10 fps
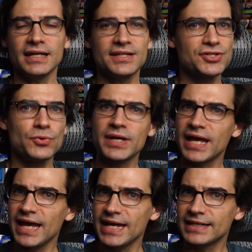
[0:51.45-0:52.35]
it's
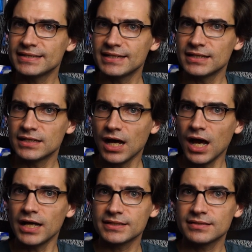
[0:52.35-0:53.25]
okay to
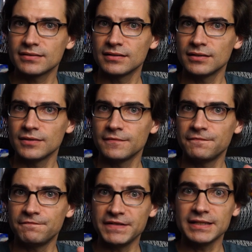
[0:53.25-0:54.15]
not
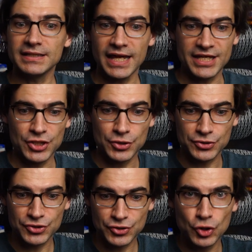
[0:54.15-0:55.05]
feel like you're
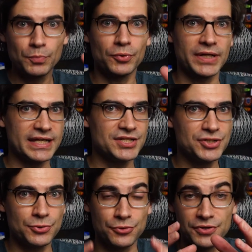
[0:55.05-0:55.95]
super
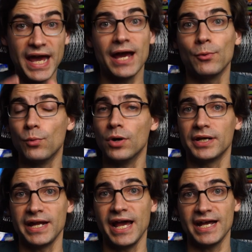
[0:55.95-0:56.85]
into that
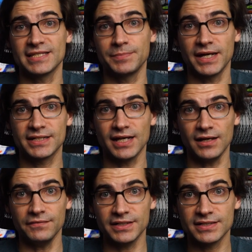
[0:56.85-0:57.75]
one aspect
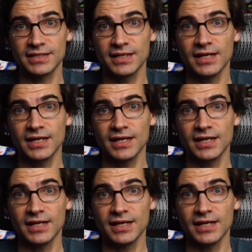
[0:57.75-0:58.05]
of it.